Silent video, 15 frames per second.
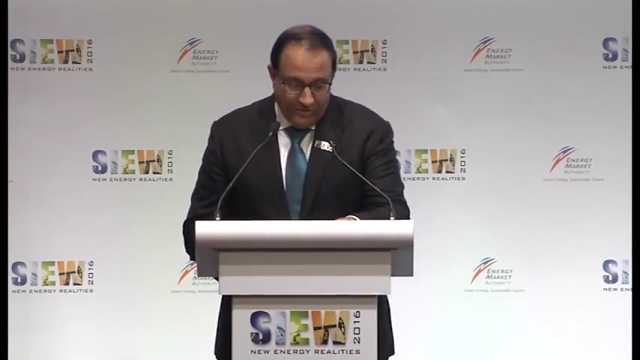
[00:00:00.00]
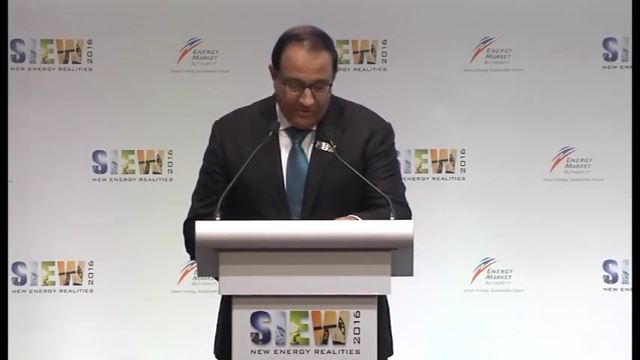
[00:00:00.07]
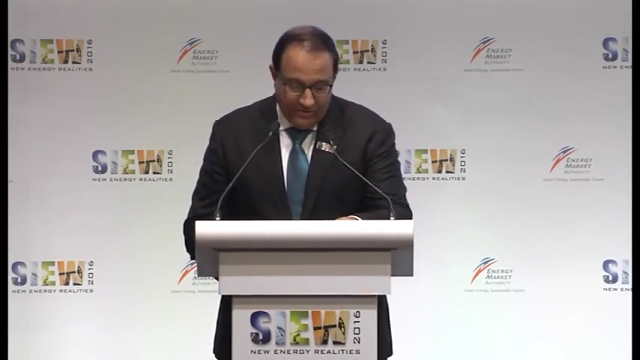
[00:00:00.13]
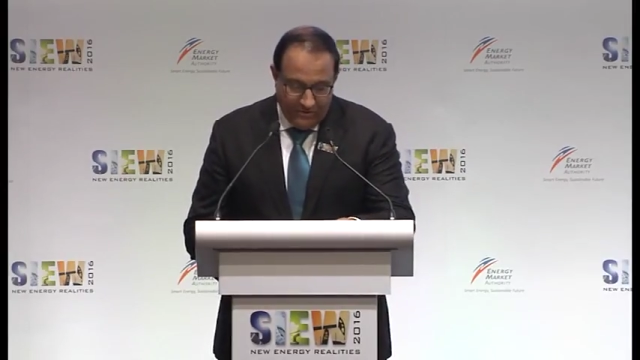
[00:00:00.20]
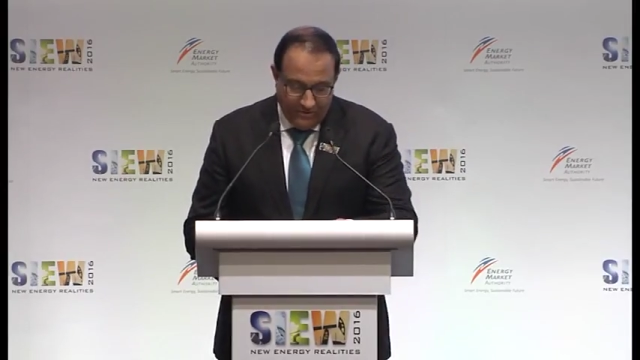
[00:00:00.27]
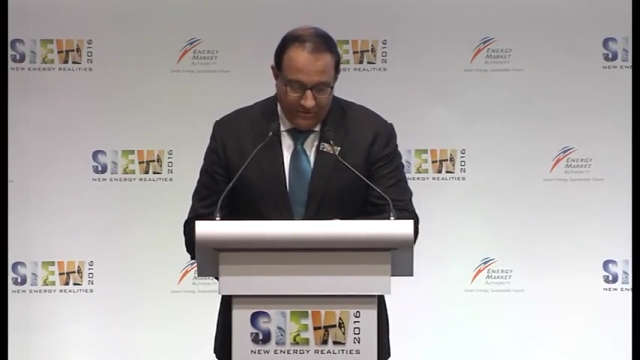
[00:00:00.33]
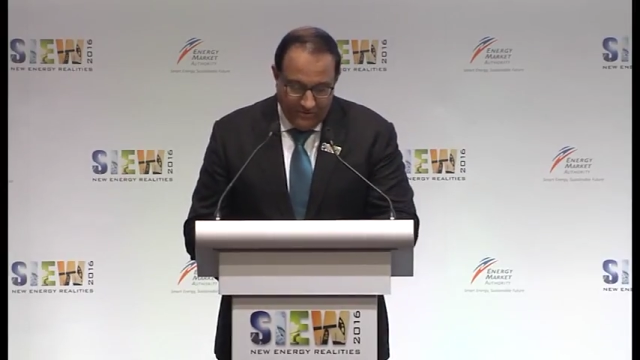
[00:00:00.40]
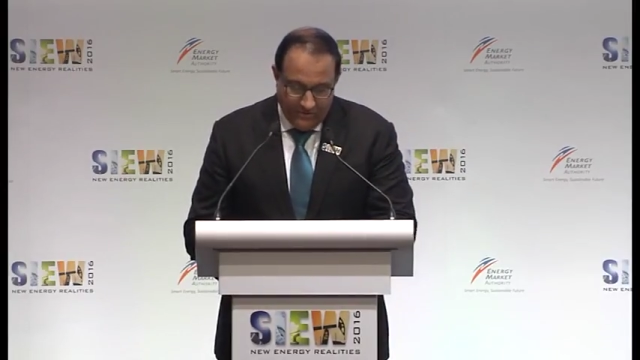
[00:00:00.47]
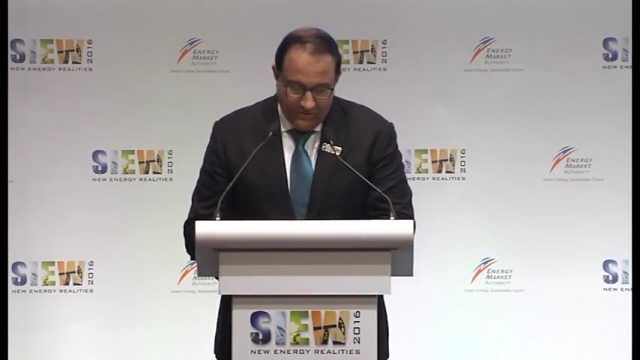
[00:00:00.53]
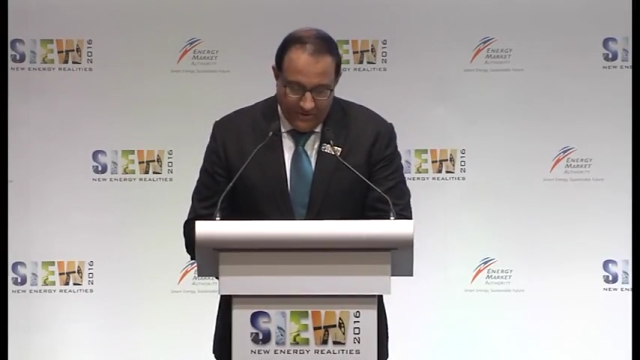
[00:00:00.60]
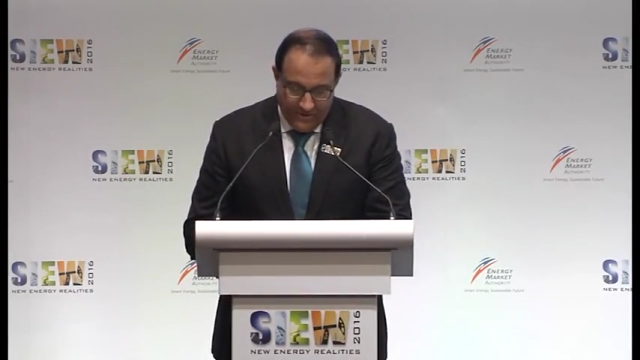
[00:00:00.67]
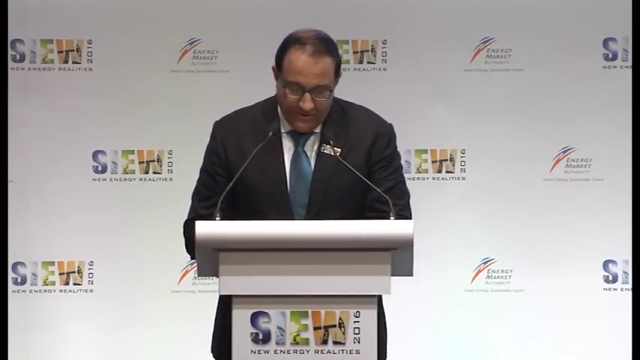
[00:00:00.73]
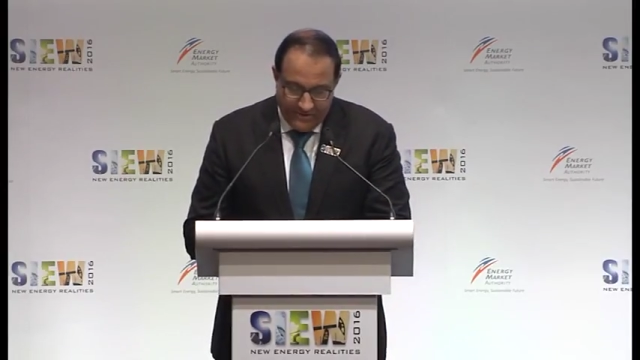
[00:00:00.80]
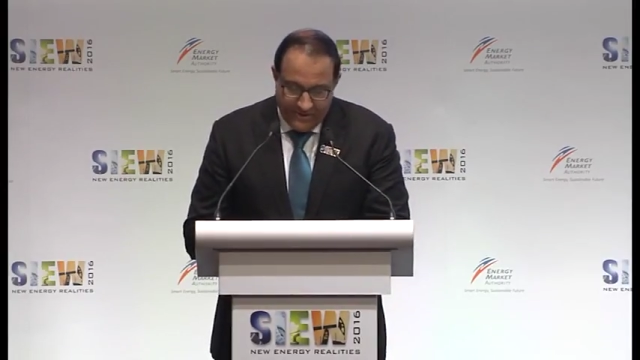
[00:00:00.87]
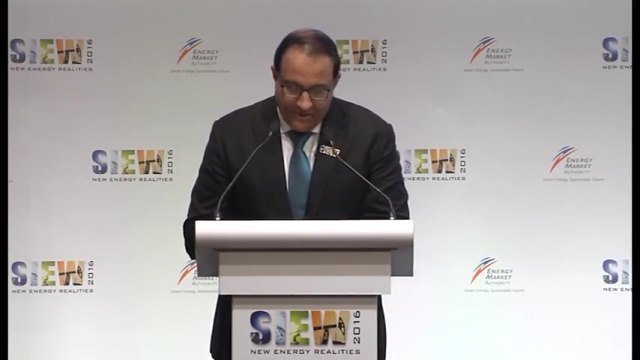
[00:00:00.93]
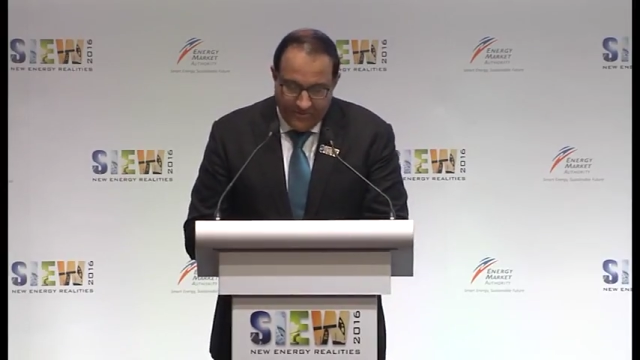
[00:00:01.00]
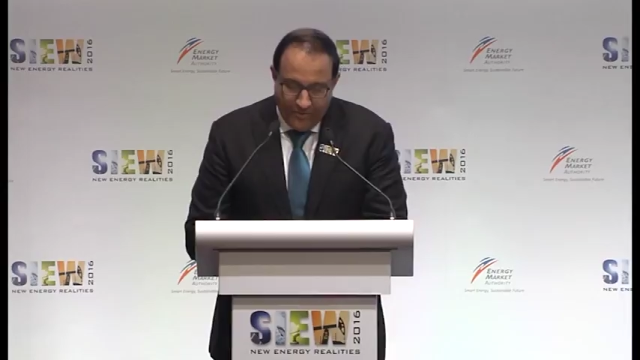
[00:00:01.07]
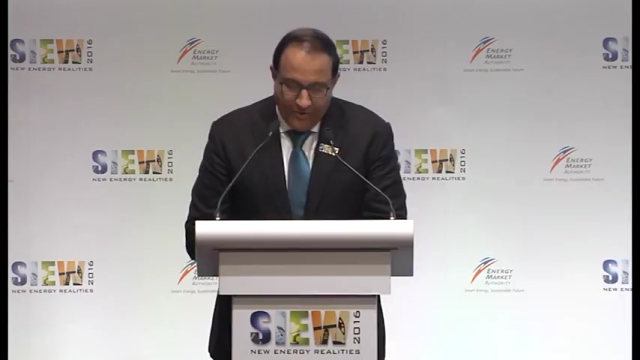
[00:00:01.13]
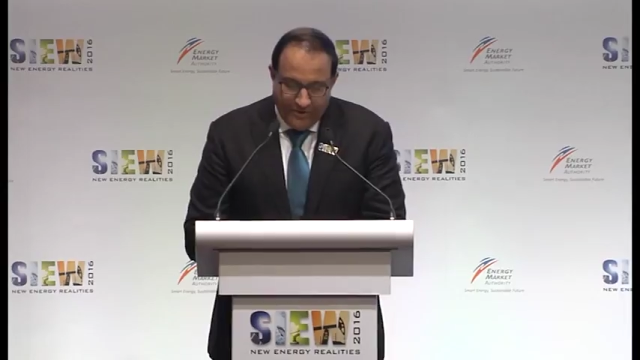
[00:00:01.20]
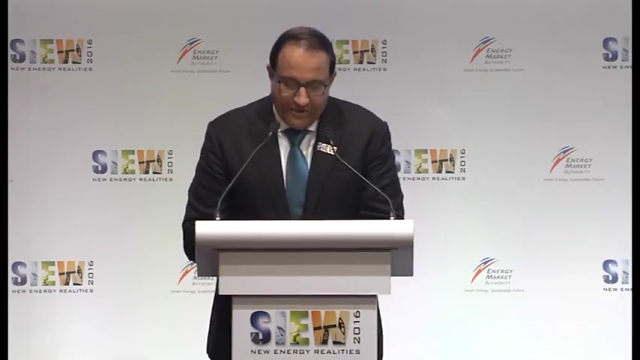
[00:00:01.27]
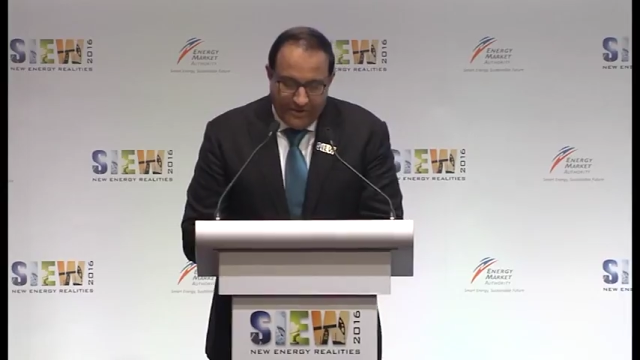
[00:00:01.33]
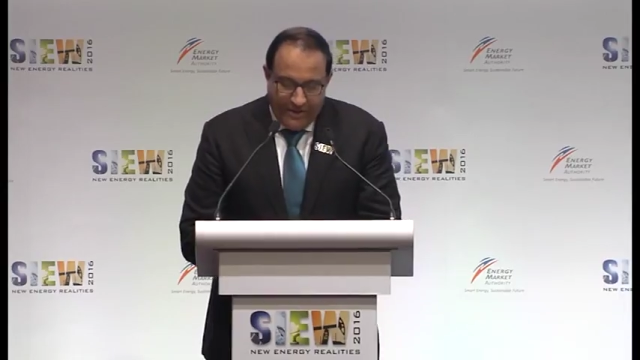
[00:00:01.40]
to the Singapore
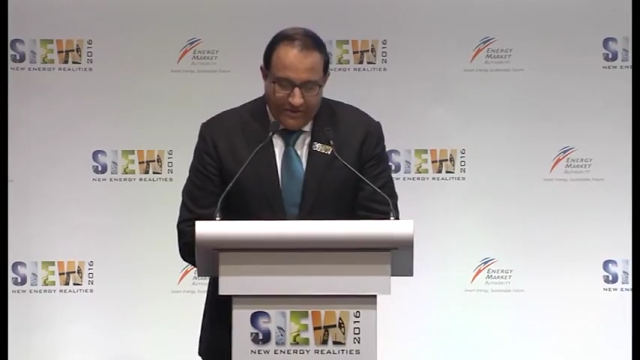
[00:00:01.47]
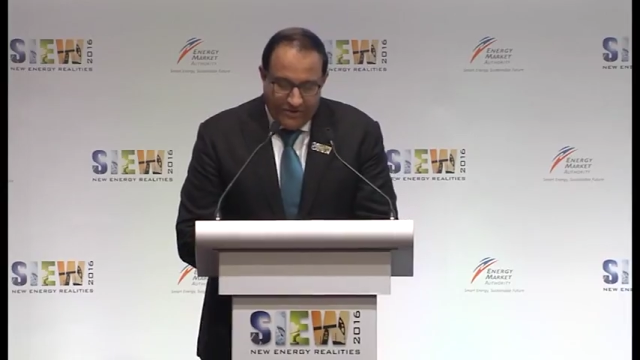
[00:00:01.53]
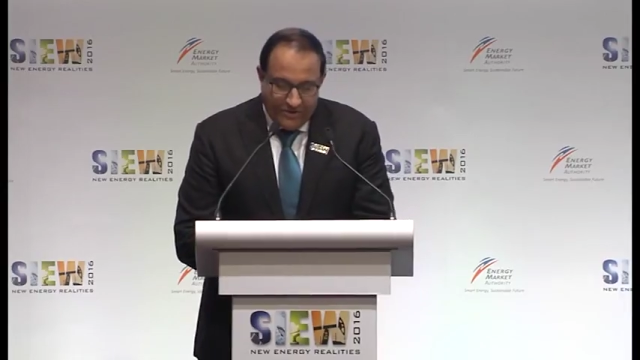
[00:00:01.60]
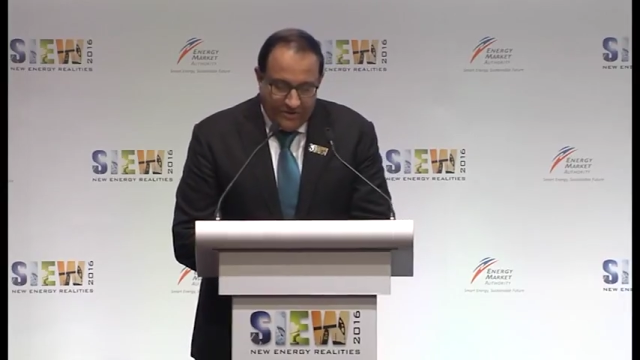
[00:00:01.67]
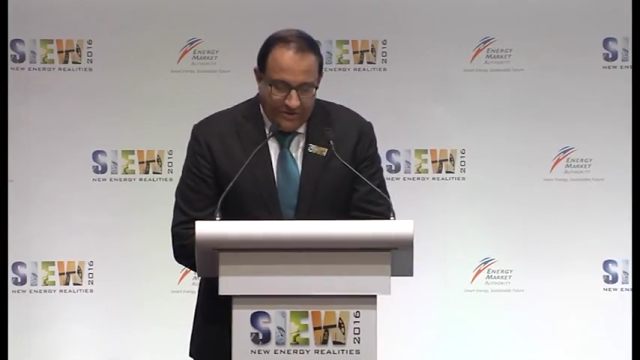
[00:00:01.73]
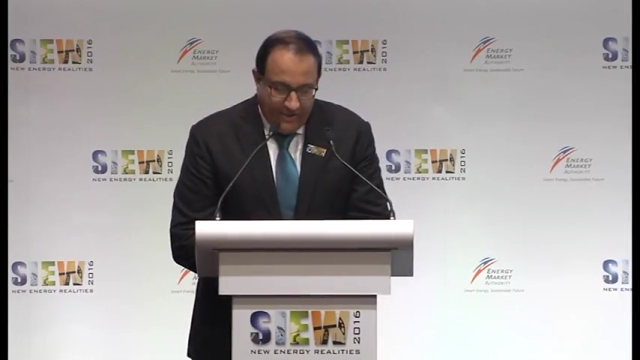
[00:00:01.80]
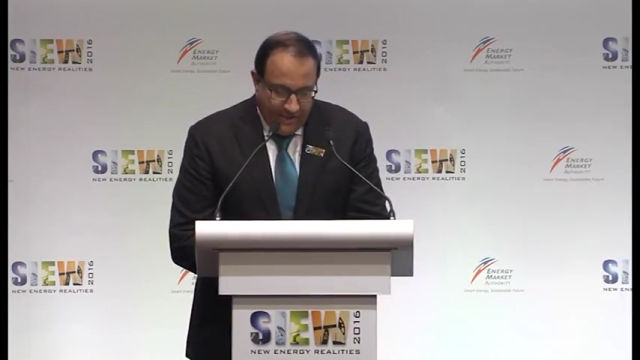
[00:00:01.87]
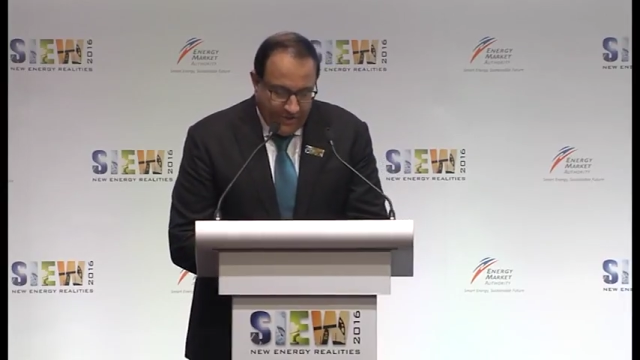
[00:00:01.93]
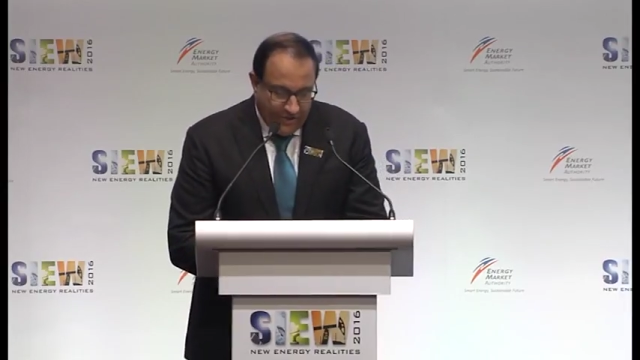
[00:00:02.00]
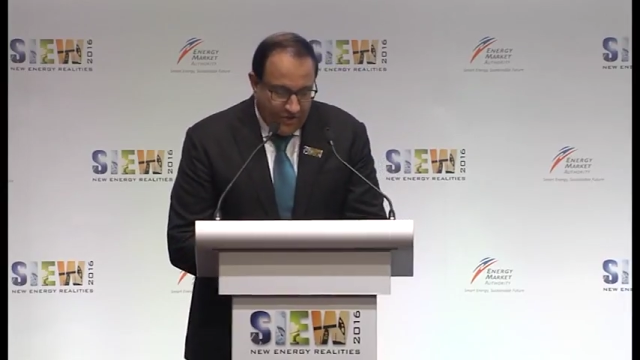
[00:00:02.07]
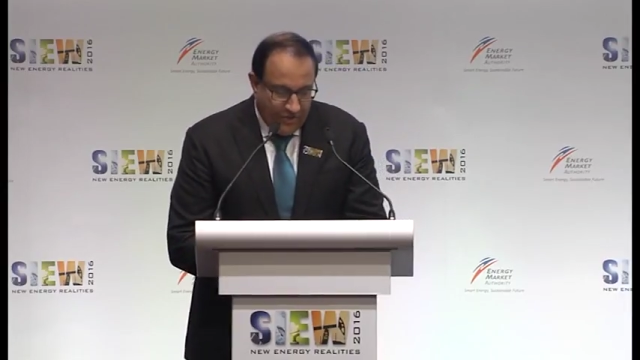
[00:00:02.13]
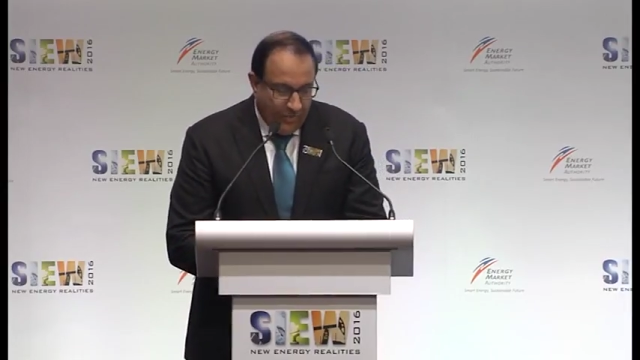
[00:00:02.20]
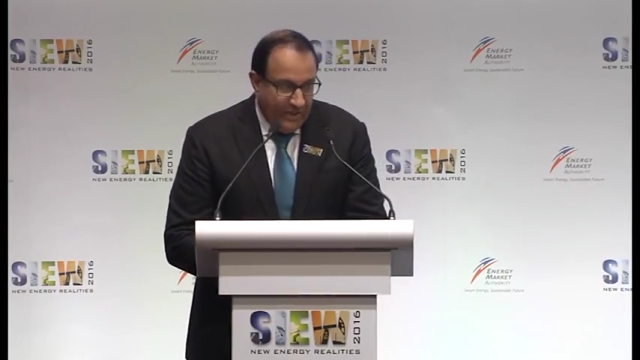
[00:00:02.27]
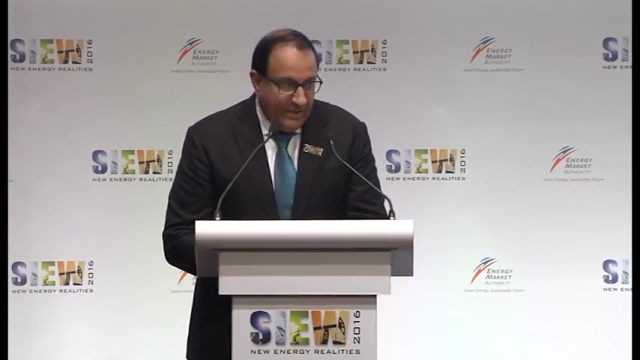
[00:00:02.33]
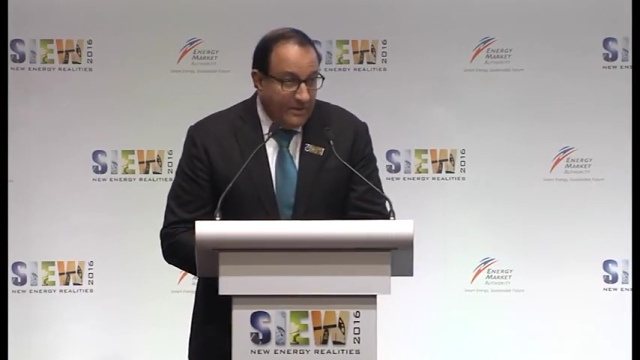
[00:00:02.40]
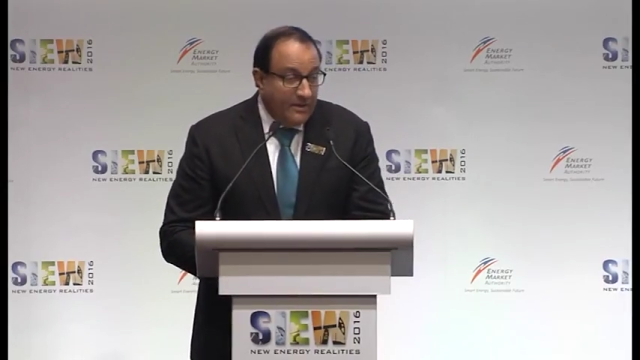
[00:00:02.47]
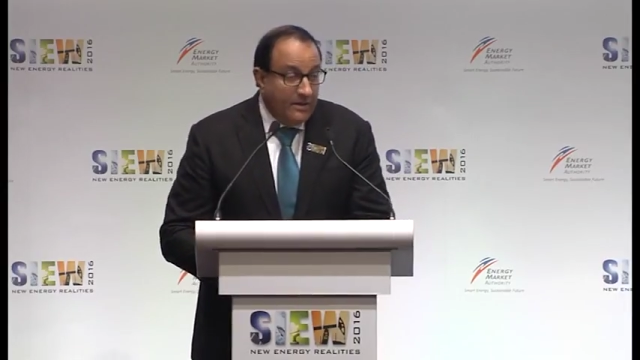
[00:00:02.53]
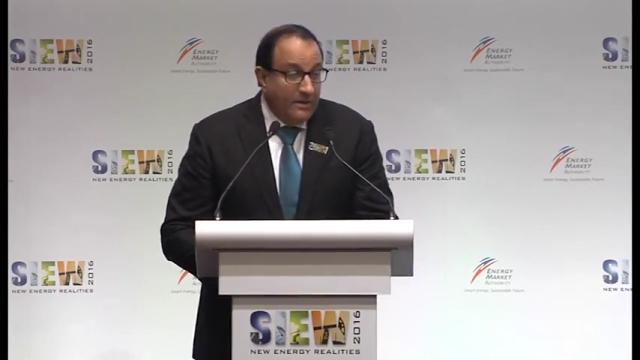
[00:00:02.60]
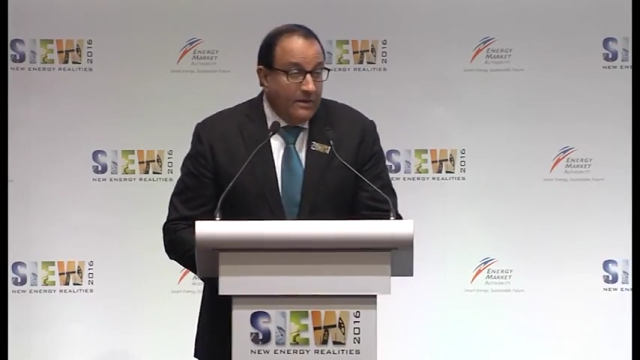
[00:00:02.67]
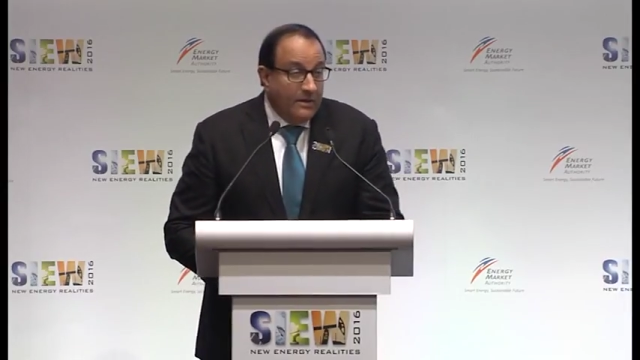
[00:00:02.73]
International Energy Week.